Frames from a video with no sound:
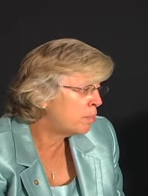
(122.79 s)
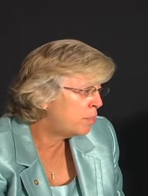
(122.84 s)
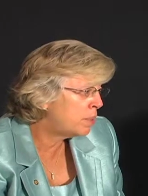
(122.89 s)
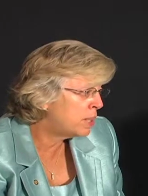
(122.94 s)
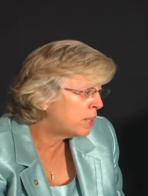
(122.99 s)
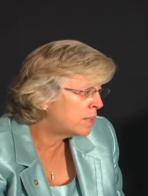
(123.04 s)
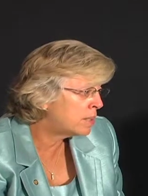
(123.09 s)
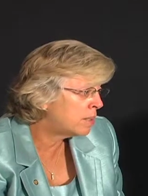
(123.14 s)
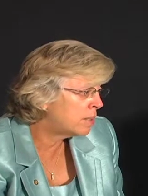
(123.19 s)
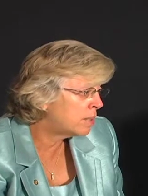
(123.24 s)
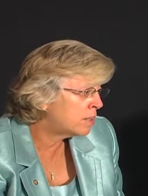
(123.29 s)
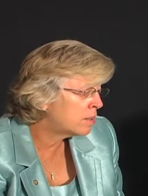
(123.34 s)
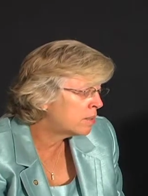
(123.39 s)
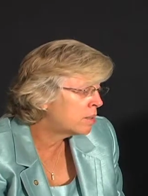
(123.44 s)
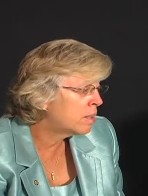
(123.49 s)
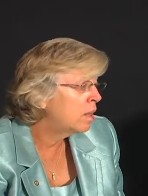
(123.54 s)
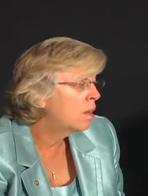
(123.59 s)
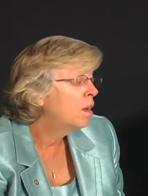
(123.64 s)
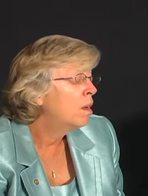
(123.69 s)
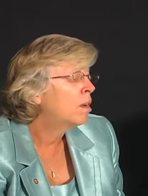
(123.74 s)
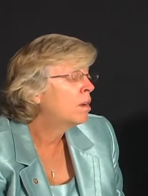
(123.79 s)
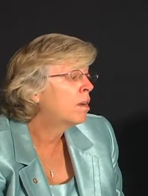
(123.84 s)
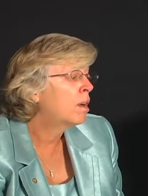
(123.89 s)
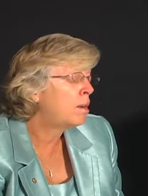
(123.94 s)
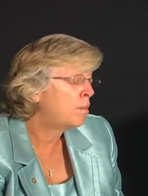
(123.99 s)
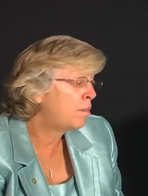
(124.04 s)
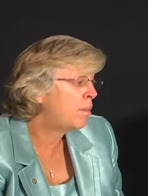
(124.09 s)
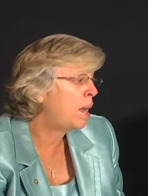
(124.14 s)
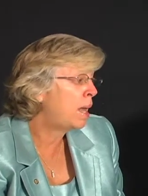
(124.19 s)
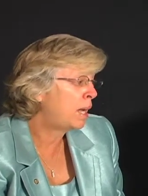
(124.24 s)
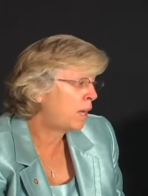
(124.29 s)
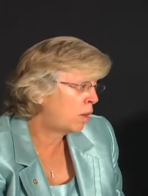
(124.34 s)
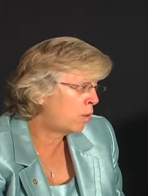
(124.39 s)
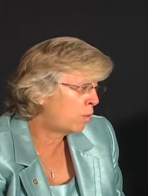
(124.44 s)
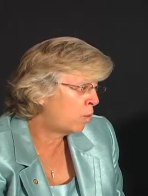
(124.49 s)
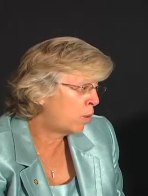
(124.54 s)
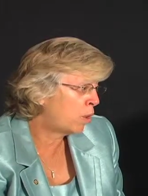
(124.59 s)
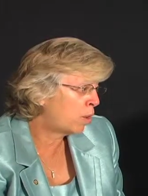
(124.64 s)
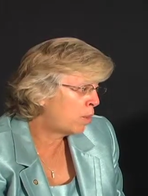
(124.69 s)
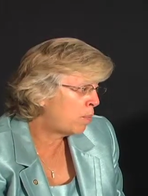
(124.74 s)
business can make
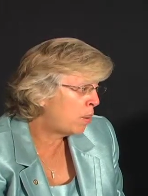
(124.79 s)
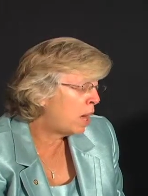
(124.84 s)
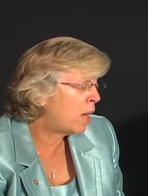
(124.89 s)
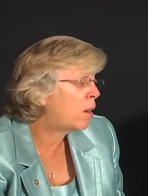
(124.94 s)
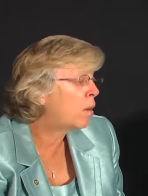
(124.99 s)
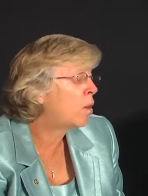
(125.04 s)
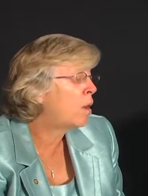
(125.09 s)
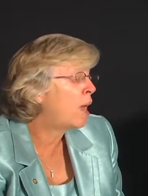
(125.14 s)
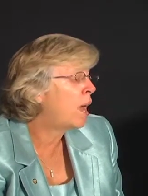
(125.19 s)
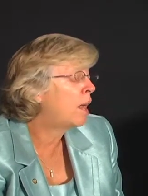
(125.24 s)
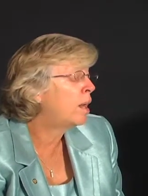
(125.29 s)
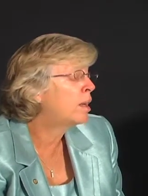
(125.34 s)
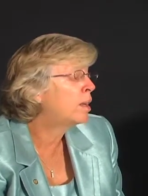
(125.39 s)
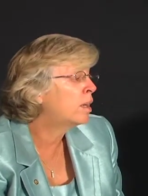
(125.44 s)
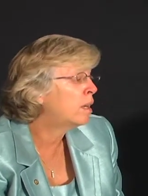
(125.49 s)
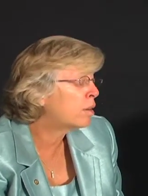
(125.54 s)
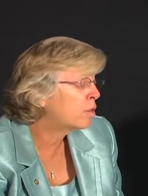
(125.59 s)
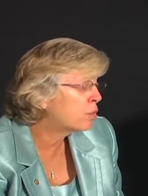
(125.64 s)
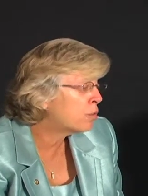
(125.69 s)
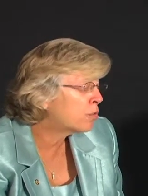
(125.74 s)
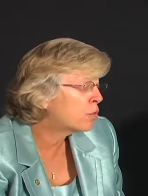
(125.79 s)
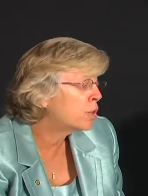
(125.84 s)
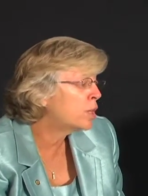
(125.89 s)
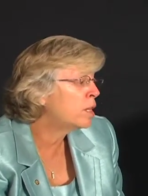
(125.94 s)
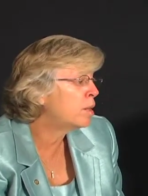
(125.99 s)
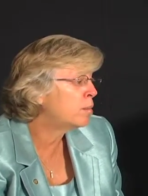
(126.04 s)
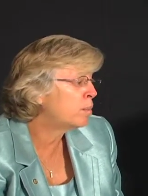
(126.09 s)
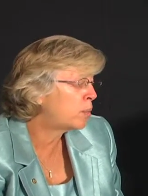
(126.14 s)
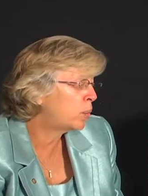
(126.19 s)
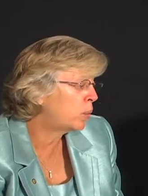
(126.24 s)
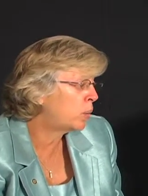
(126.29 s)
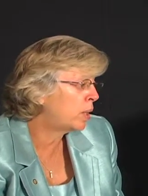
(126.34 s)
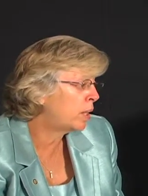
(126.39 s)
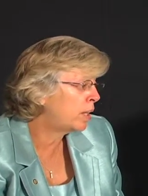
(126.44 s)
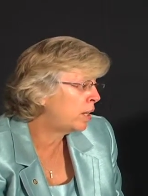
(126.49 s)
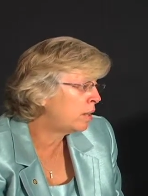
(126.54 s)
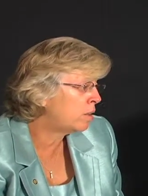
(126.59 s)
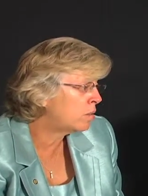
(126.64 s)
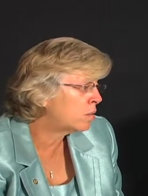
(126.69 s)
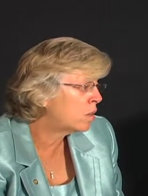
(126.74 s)
it work better and it can free
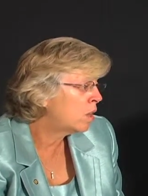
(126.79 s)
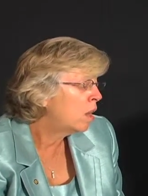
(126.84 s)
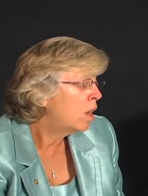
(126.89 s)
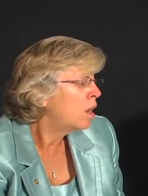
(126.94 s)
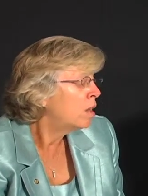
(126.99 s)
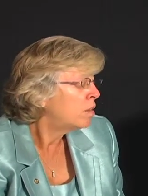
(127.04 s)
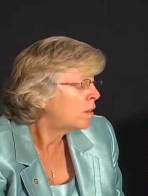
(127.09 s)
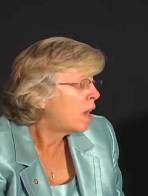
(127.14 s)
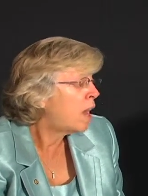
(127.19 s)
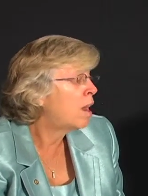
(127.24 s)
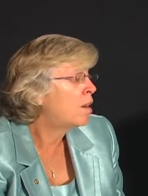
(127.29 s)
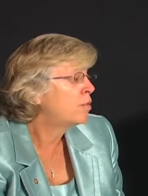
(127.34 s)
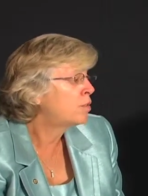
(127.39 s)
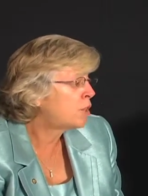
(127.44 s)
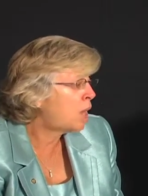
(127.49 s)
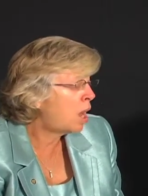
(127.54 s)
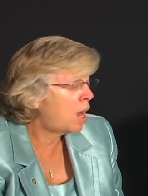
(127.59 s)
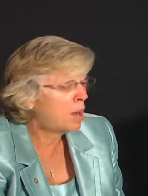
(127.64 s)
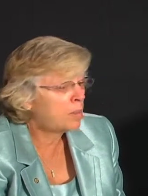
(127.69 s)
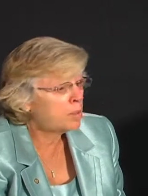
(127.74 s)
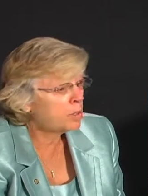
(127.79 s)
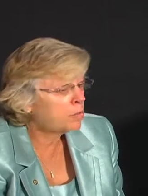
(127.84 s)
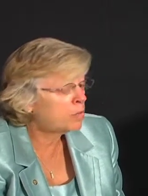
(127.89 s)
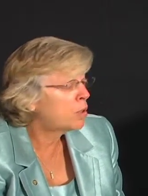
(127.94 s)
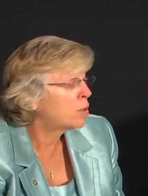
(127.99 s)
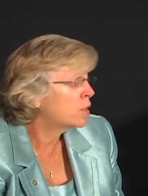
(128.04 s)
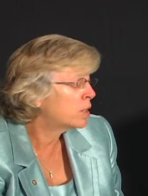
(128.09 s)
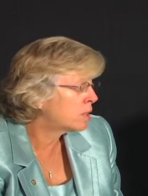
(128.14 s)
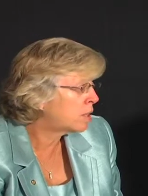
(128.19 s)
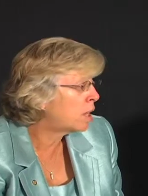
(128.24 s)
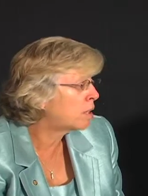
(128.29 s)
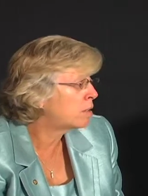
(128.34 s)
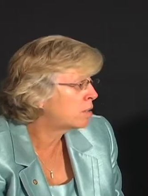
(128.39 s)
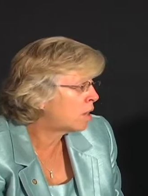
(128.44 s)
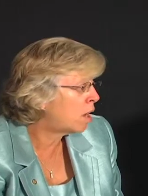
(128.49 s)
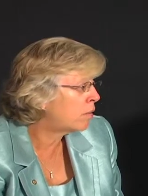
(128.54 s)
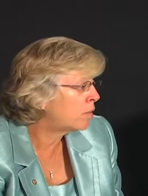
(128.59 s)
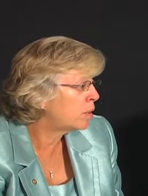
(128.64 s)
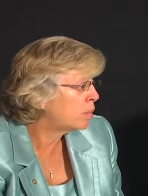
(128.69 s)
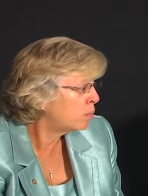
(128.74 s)
employees to have time to focus on
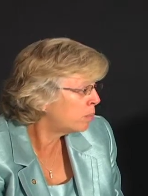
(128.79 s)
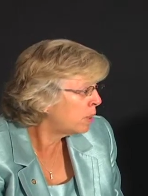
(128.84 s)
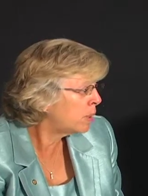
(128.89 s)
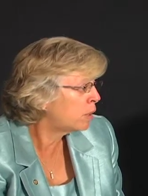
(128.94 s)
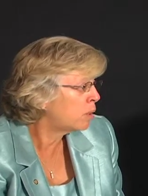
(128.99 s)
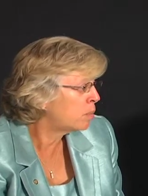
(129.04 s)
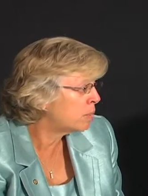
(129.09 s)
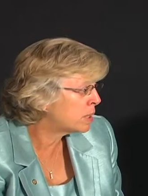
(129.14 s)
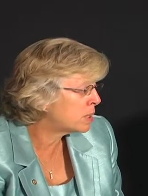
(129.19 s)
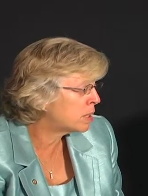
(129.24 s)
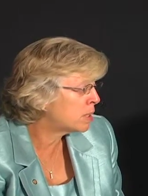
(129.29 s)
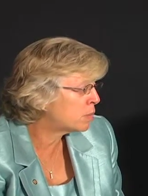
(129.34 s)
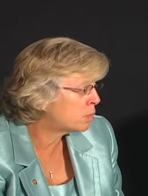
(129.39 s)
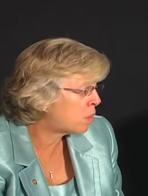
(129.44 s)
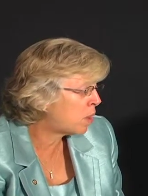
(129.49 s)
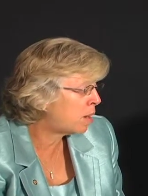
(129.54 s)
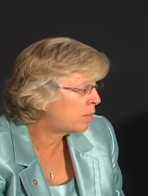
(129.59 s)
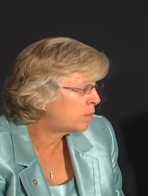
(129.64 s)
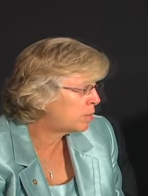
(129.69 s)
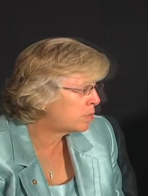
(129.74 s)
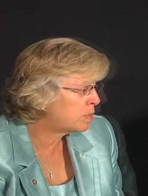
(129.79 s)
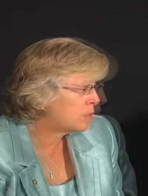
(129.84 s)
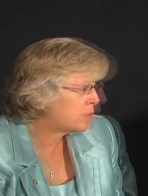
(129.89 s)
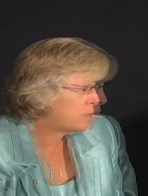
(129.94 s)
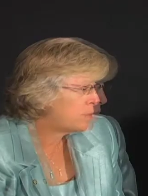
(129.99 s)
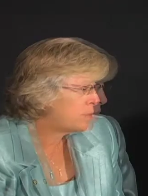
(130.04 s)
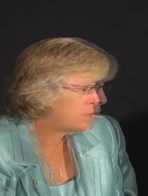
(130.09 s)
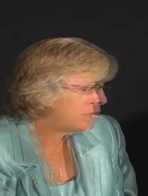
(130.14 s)
solving bigger business problems.